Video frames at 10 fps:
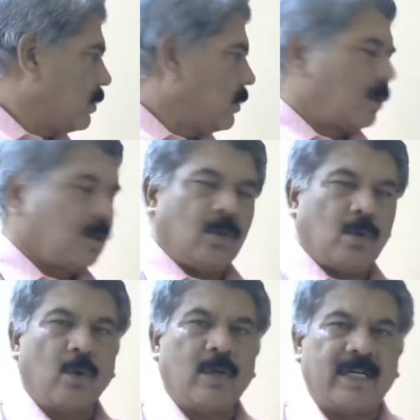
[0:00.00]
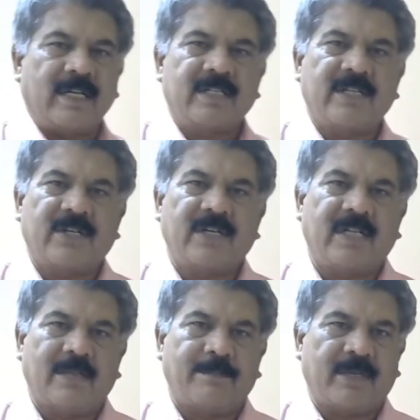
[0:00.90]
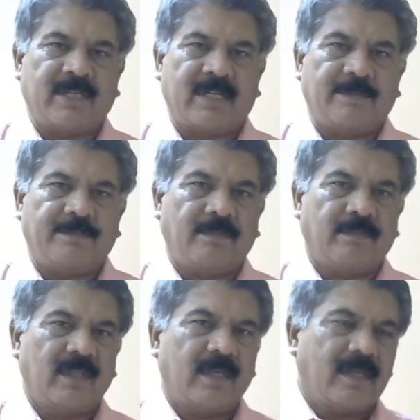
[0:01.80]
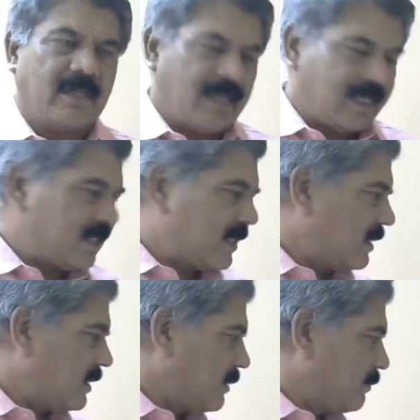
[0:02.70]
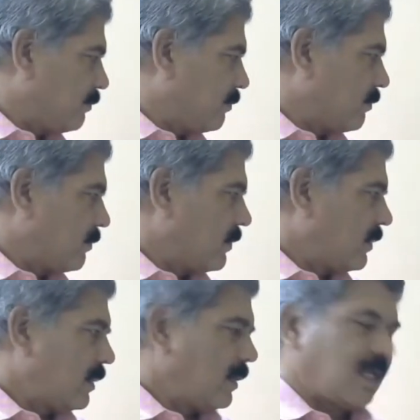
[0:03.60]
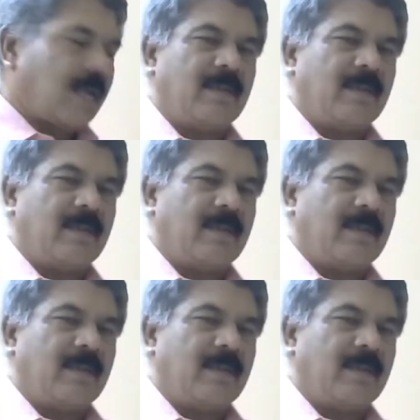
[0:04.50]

low condensation temperature. Next is chemical